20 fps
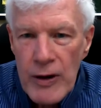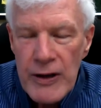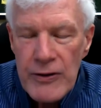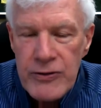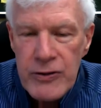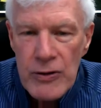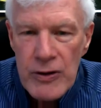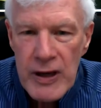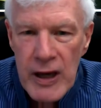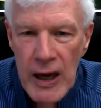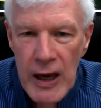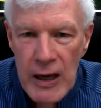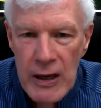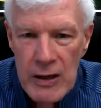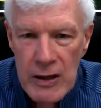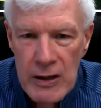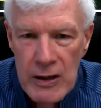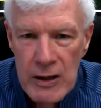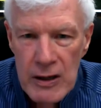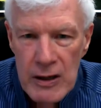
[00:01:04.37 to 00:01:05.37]
is
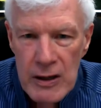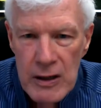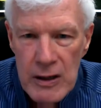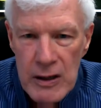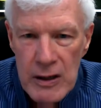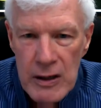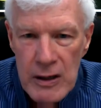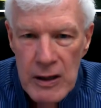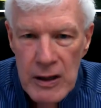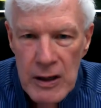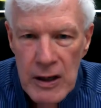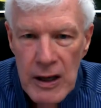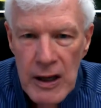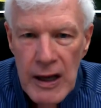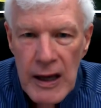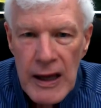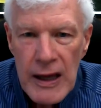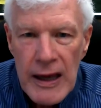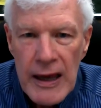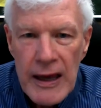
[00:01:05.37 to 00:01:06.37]
located,
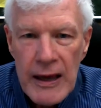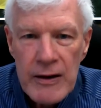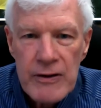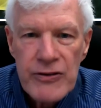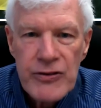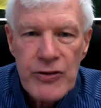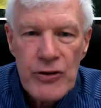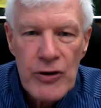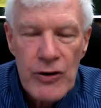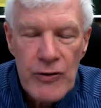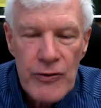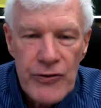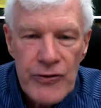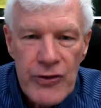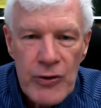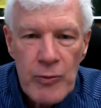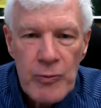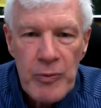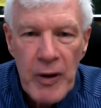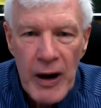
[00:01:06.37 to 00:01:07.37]
it
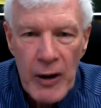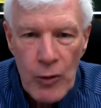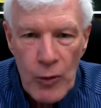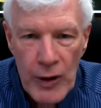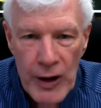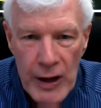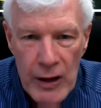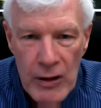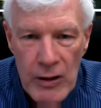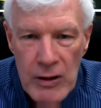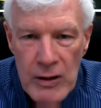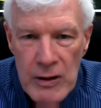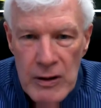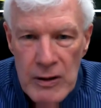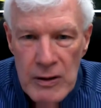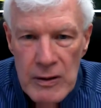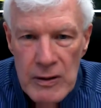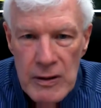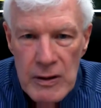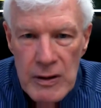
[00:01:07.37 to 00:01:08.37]
serves by rail.
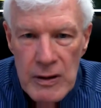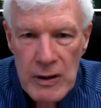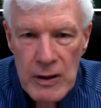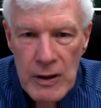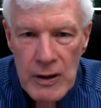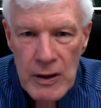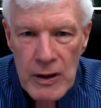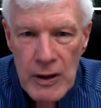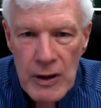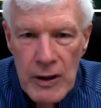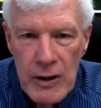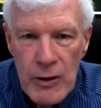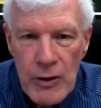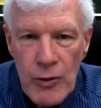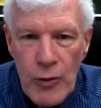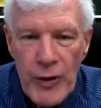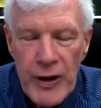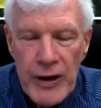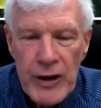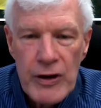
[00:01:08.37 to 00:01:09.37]

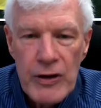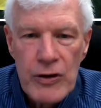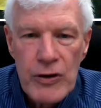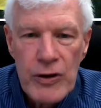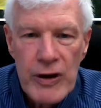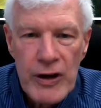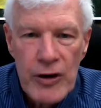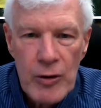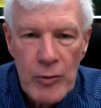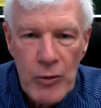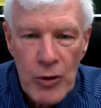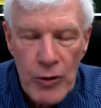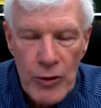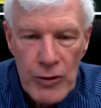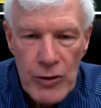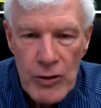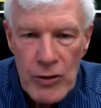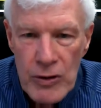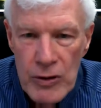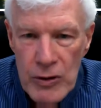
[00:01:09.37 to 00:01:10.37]
We can do
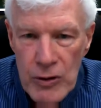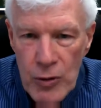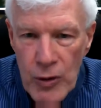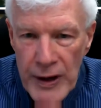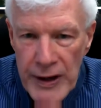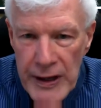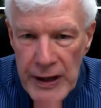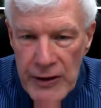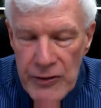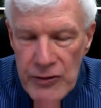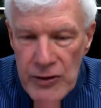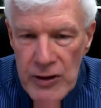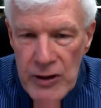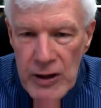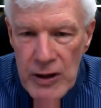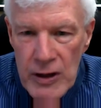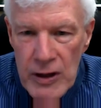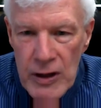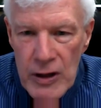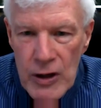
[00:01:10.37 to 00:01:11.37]
intermodal quite
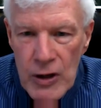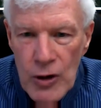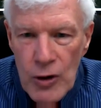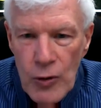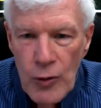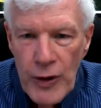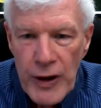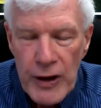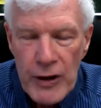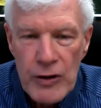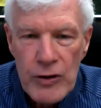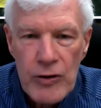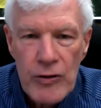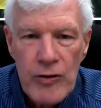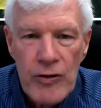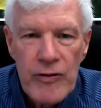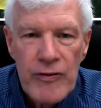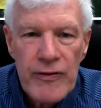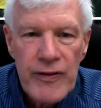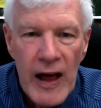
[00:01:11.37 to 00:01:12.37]
easily. We can
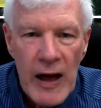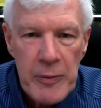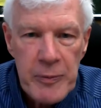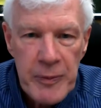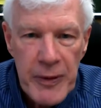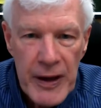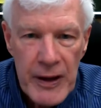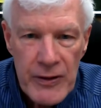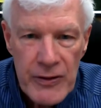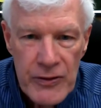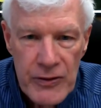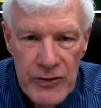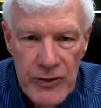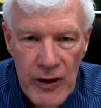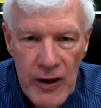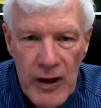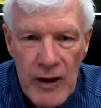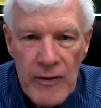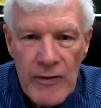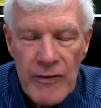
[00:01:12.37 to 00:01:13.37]
do
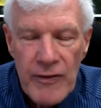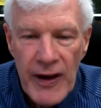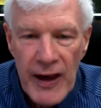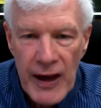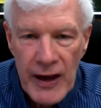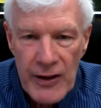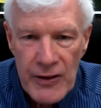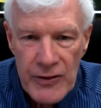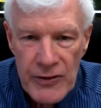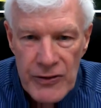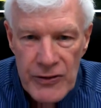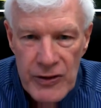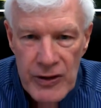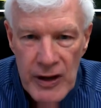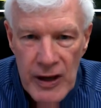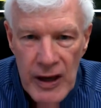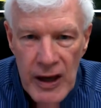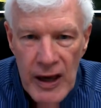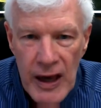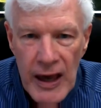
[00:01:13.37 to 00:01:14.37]
flatbeds, vans,
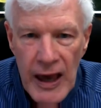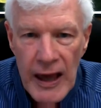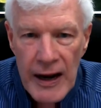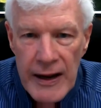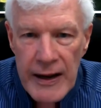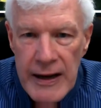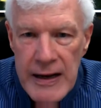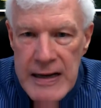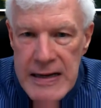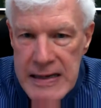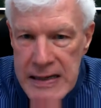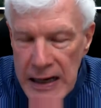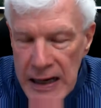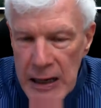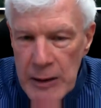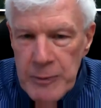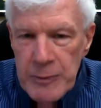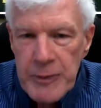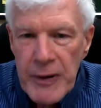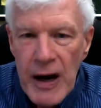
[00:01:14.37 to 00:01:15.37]
any
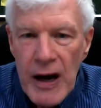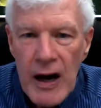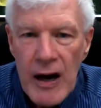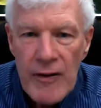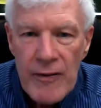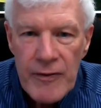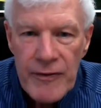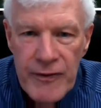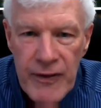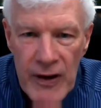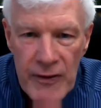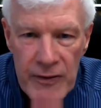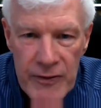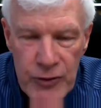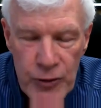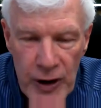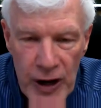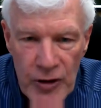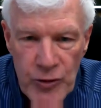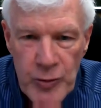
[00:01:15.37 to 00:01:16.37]
type of
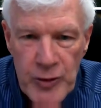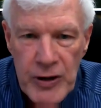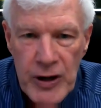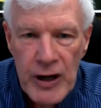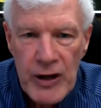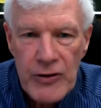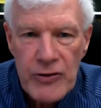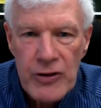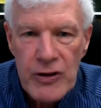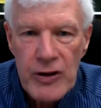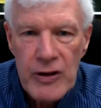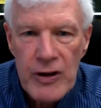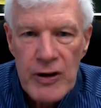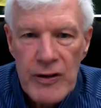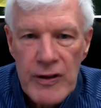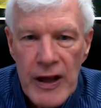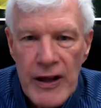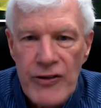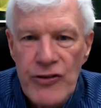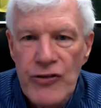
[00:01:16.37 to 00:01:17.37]
transportation
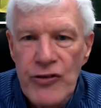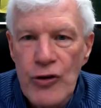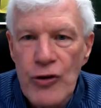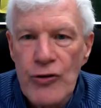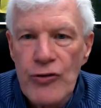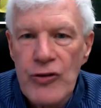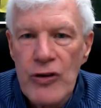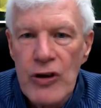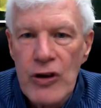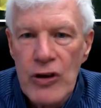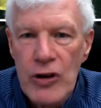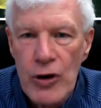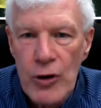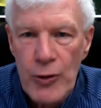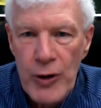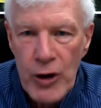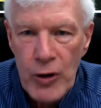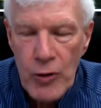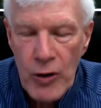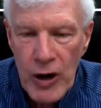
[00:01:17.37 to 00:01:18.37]
that suits your
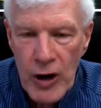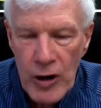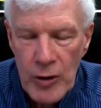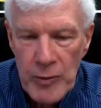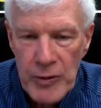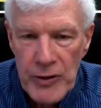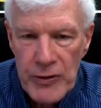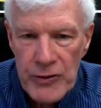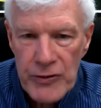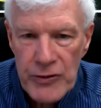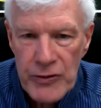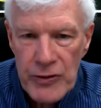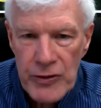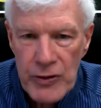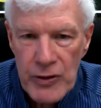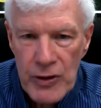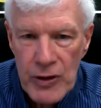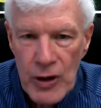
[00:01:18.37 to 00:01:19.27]
requirements.